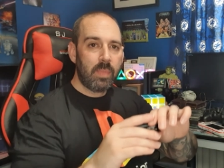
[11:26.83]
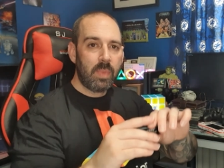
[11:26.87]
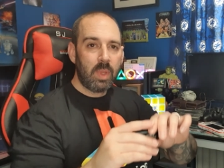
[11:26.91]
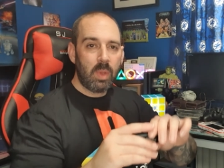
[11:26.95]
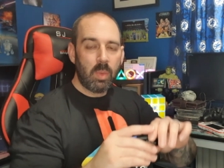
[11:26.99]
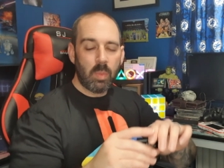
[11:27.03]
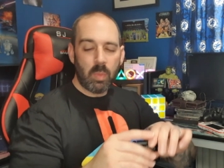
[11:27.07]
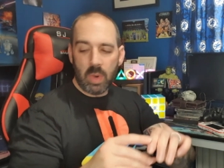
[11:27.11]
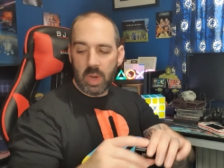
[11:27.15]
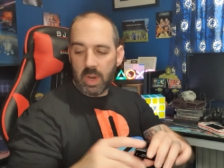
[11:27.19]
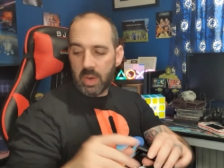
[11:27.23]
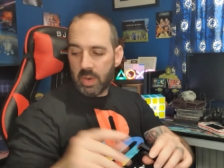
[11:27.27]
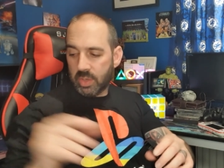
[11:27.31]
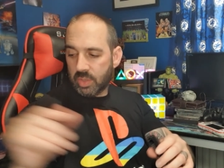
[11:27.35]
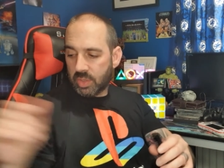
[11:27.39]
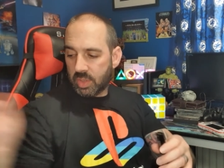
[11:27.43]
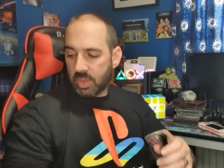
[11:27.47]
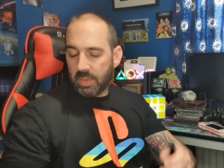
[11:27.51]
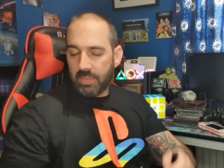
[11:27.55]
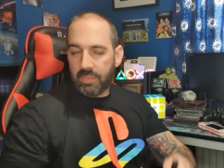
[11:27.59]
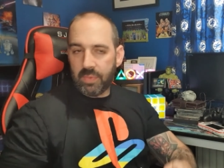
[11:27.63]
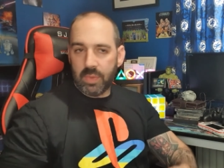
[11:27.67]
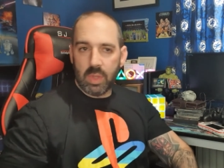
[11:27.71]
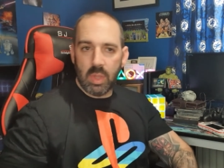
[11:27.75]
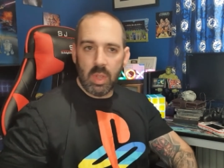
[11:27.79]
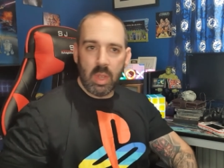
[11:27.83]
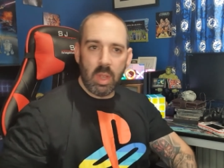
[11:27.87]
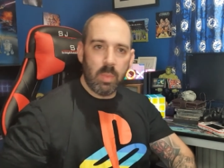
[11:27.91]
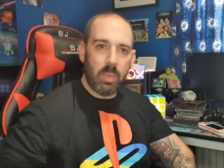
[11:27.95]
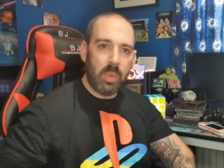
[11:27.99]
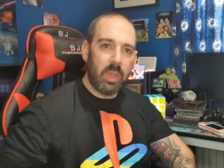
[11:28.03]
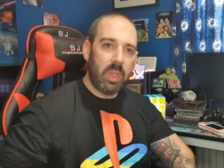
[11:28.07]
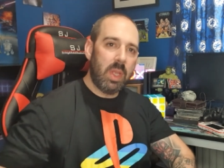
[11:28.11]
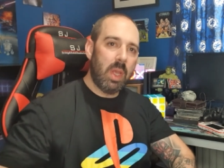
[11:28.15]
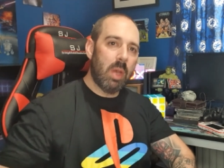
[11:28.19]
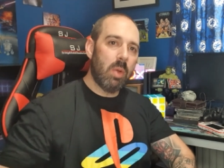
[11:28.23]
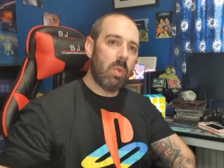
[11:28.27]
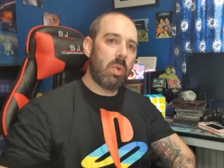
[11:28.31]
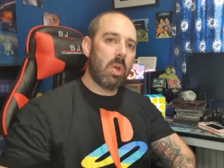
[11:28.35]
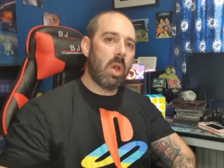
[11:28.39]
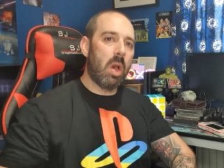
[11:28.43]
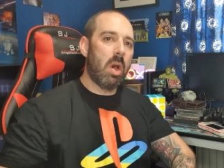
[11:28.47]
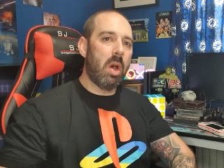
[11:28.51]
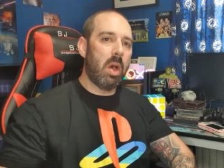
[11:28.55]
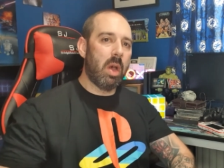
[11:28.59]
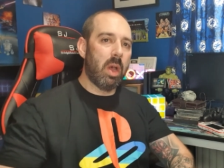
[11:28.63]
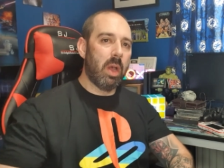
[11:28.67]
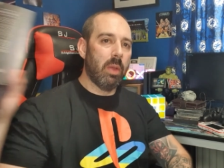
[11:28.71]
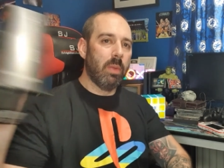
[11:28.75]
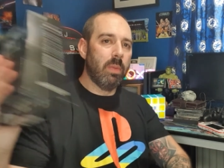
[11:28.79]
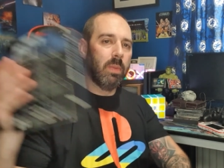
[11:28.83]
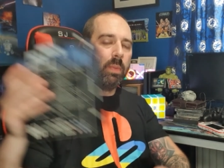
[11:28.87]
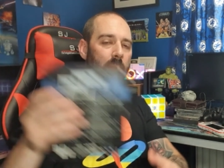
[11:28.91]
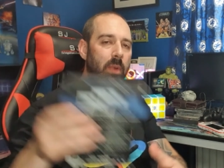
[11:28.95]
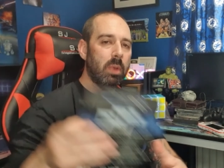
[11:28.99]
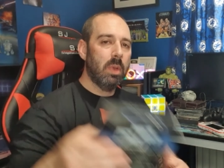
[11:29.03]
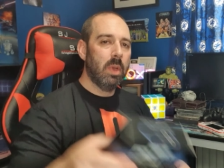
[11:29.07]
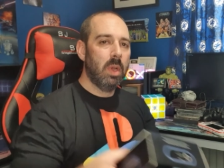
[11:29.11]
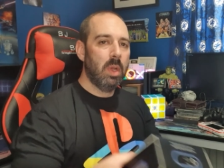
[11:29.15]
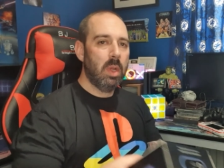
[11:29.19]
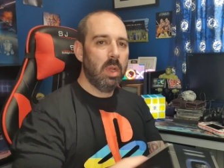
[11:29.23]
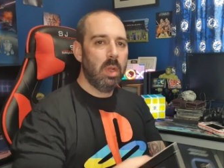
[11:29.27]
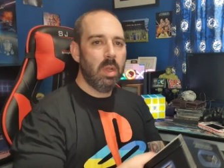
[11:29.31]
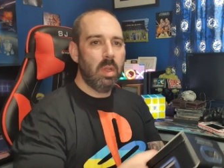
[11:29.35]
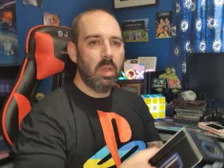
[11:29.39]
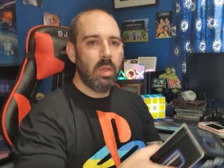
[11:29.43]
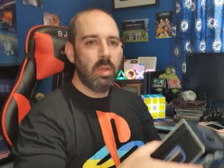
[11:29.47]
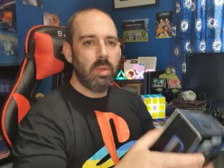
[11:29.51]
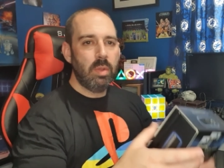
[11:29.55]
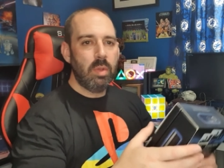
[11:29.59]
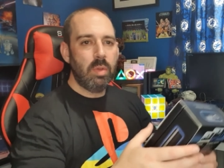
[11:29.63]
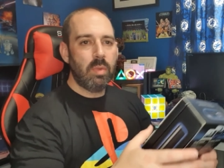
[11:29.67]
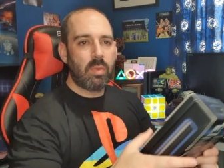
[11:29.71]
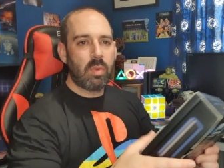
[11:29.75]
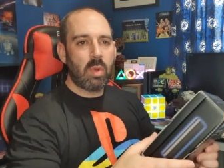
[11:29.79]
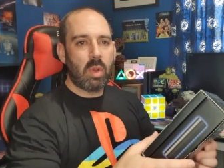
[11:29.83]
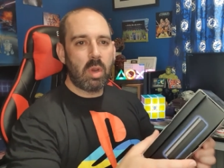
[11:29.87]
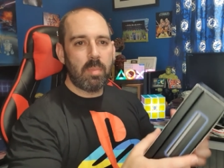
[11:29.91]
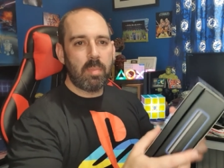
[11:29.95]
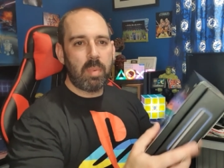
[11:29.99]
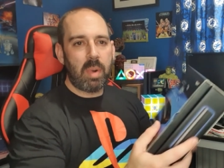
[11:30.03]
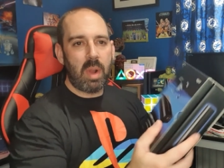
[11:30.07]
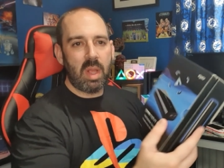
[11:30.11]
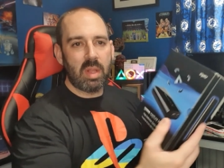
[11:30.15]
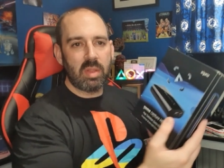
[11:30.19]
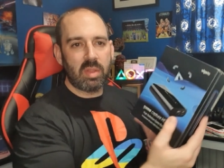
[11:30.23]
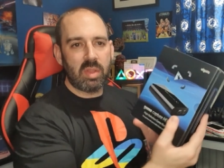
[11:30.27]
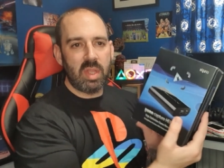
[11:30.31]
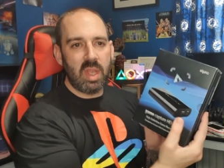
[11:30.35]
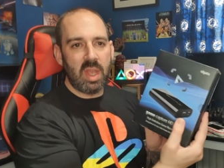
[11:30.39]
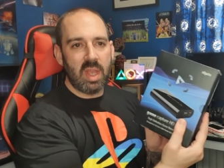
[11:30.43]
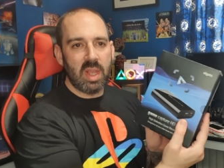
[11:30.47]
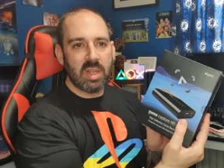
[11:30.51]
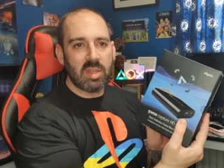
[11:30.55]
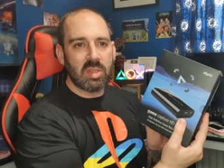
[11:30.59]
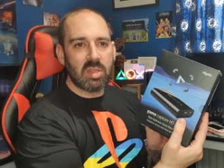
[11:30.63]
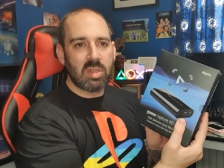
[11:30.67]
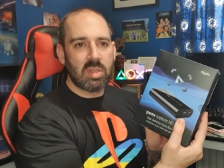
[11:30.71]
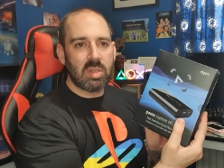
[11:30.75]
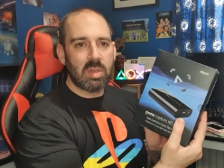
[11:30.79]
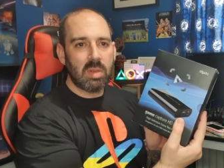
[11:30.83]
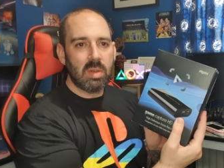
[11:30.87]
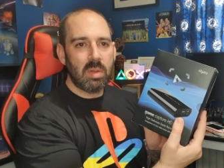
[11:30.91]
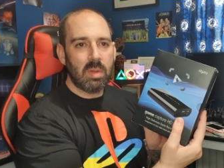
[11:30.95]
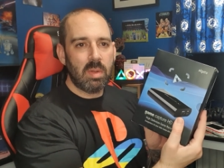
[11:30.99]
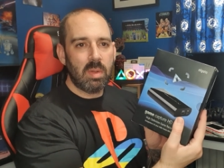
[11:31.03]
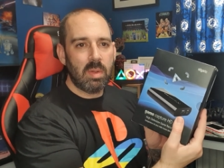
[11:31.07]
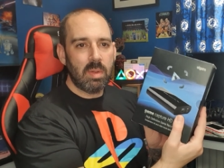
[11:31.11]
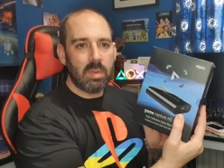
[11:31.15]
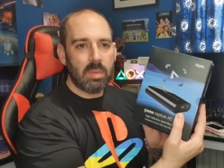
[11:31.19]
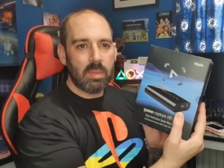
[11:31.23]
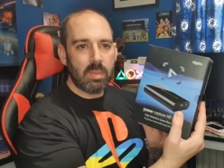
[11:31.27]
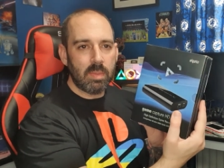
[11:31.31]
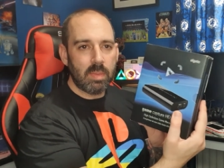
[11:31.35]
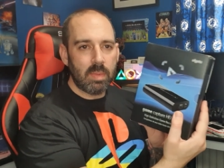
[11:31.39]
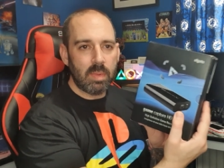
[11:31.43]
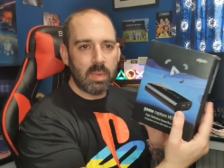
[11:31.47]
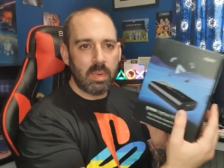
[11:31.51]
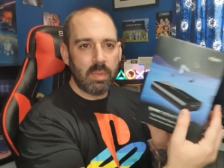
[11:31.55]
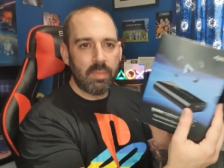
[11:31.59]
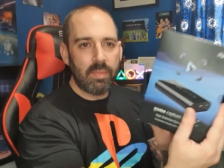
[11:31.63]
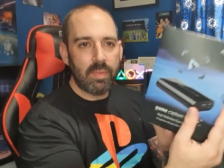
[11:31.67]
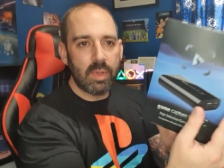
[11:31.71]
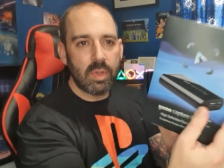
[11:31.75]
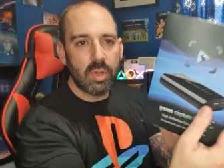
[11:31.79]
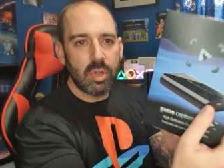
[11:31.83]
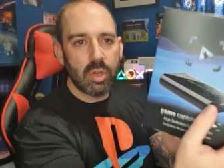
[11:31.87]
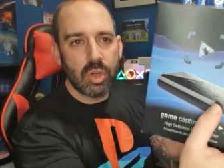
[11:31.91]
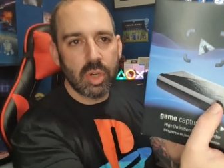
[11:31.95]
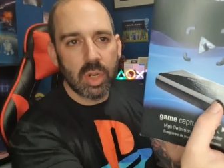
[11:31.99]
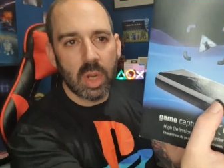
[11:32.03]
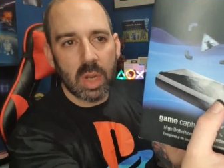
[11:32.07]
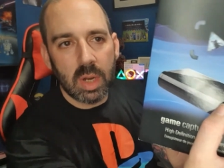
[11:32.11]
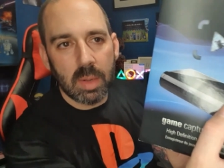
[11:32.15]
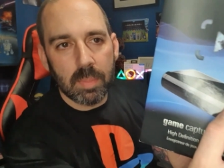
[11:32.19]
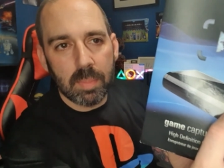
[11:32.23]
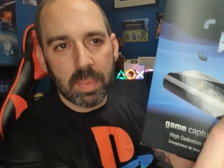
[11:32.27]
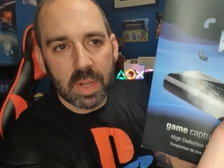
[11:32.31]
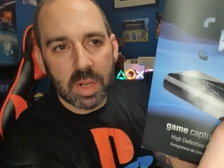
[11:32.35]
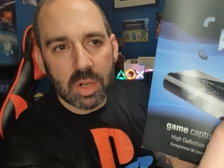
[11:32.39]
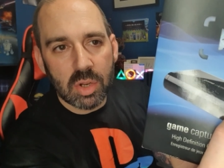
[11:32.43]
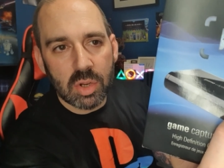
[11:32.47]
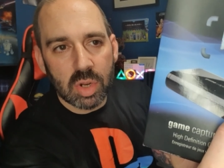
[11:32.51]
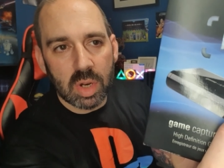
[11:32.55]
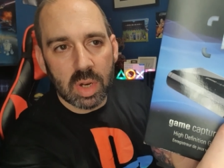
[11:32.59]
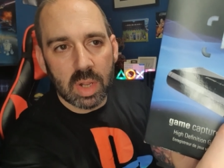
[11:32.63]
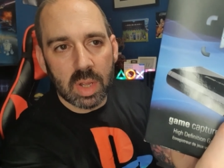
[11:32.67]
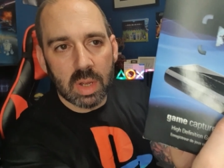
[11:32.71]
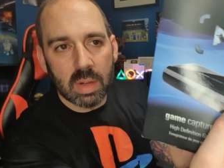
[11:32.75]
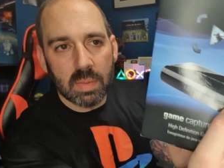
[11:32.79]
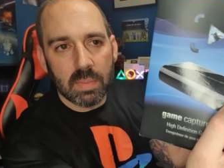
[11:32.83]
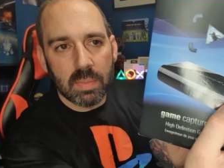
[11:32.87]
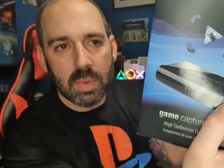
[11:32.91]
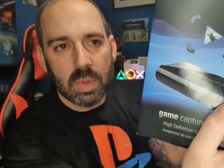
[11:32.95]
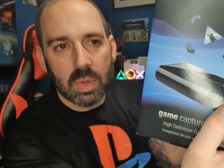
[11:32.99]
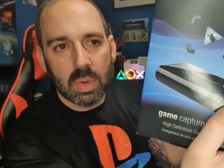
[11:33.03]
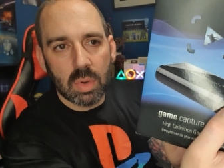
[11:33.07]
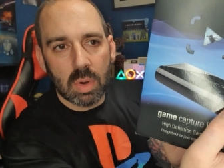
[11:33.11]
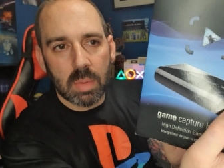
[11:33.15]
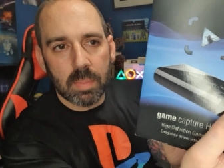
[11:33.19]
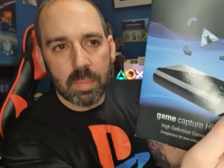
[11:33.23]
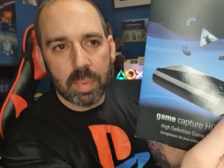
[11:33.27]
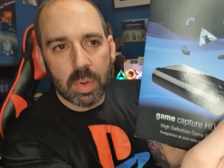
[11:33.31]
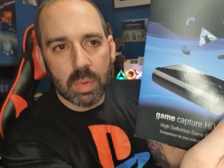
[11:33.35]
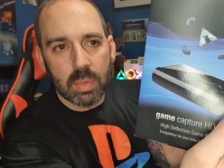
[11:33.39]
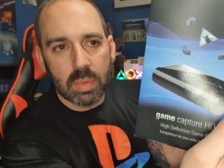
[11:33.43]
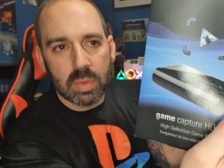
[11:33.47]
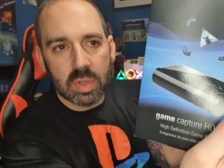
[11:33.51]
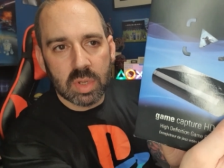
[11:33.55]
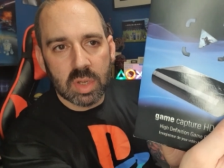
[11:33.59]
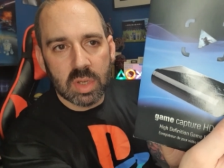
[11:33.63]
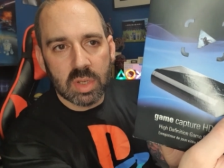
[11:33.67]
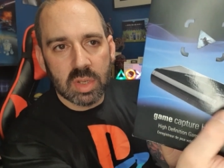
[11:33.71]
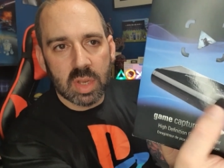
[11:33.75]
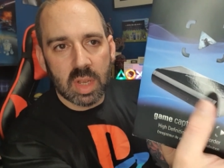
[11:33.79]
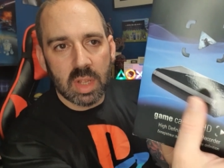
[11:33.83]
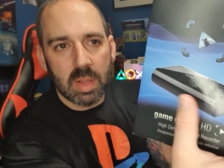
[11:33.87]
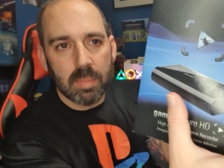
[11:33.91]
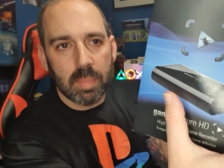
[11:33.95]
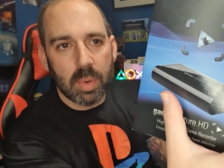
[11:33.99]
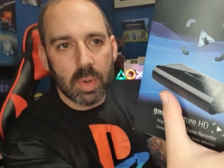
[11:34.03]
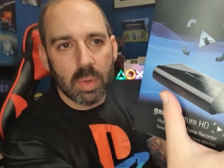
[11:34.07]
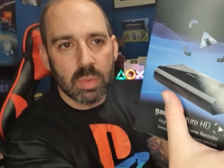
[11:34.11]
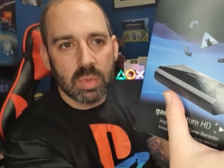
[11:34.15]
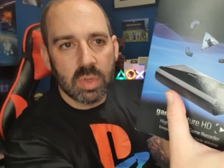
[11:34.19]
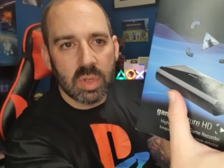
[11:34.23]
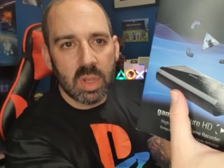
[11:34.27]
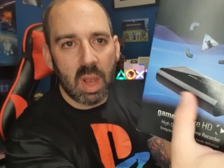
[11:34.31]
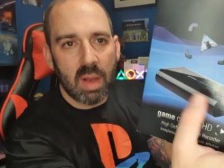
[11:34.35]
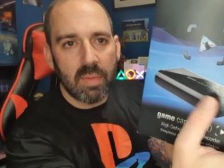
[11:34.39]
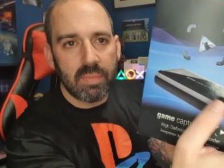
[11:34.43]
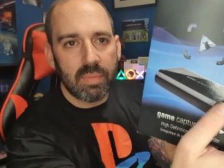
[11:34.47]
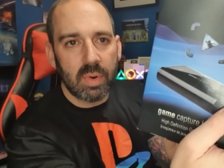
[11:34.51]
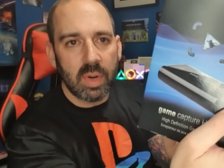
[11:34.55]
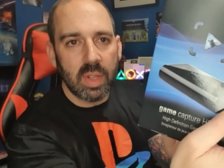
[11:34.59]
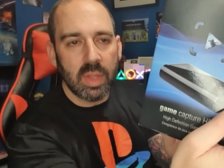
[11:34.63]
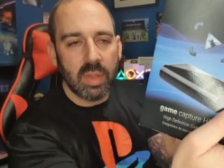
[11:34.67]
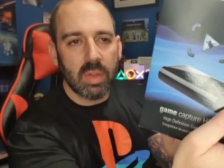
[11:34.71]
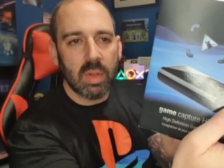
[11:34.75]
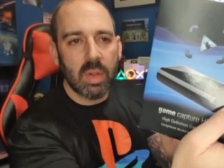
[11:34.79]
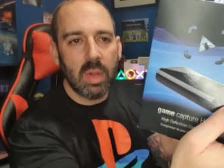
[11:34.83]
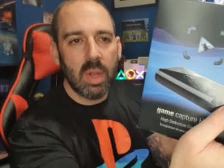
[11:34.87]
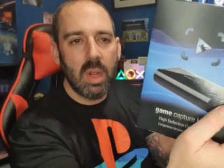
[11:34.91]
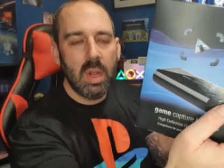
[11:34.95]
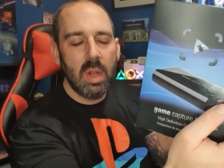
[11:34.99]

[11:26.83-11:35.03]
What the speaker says: Whereas if you do it with the Elgato, you've got to plug this, and if I just show you the picture there, you've got ports this end, ports the other end.